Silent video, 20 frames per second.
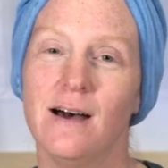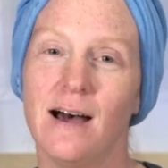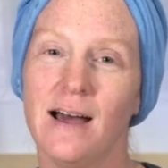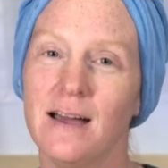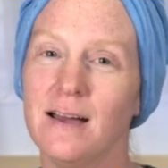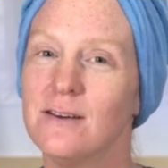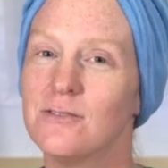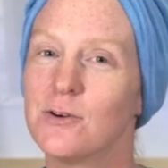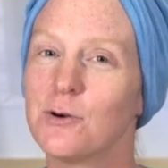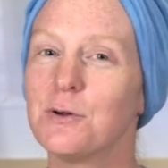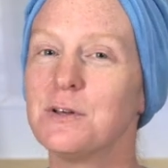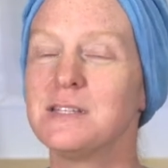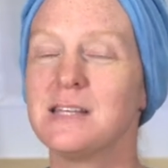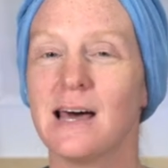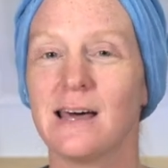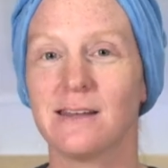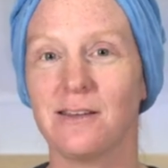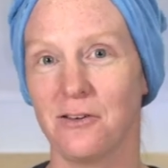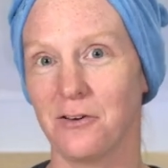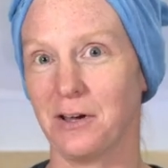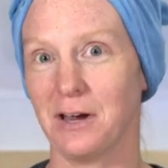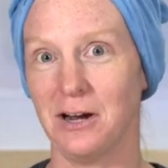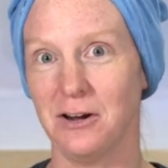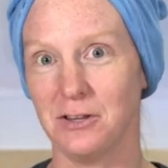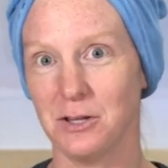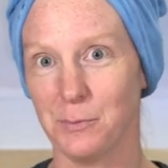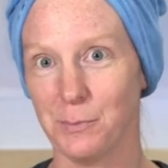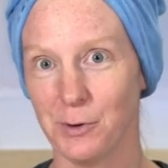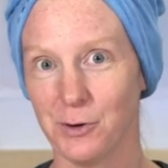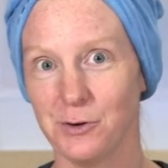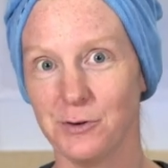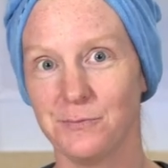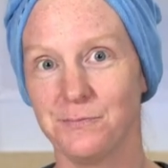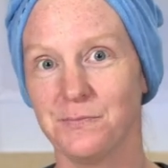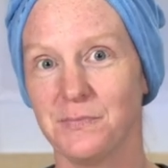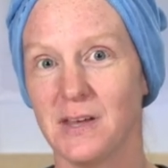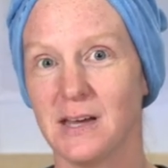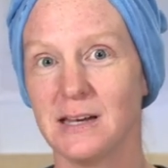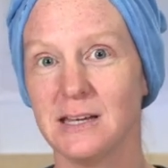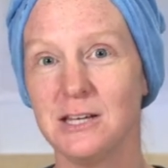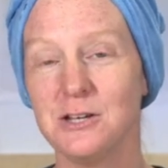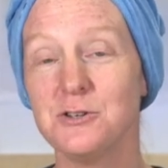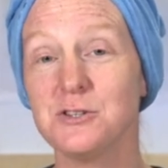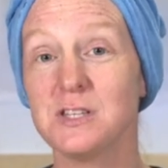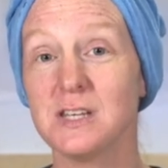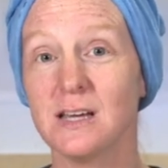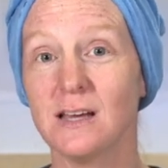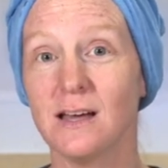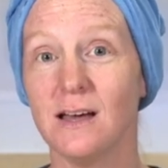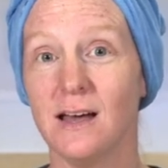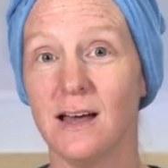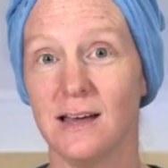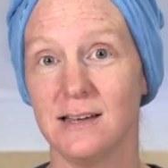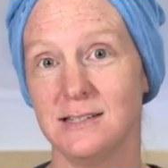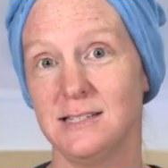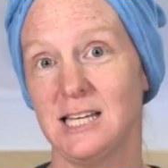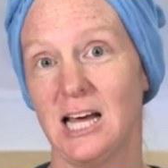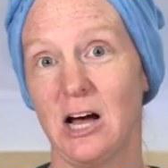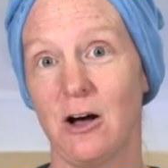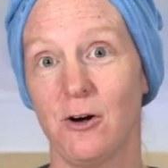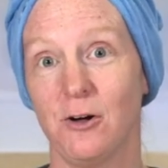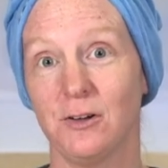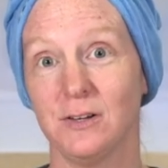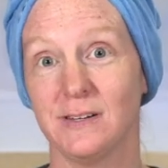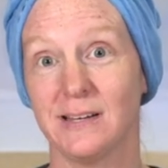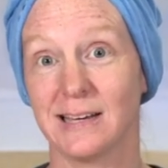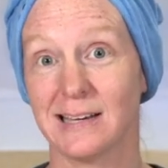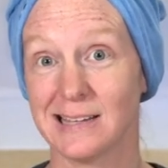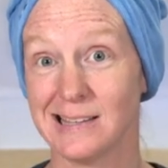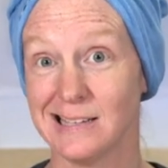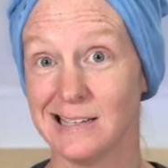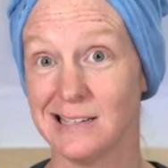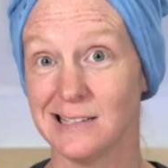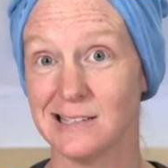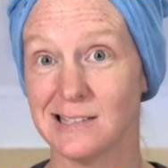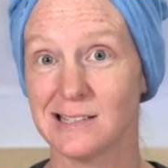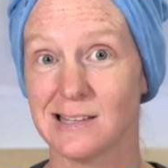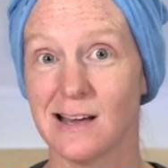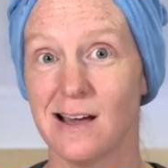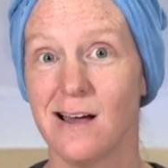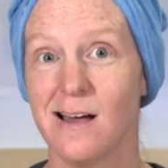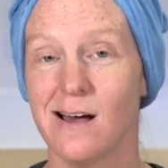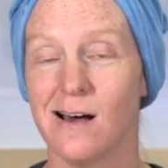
I have always had long hair in the boat, and using a head towel like these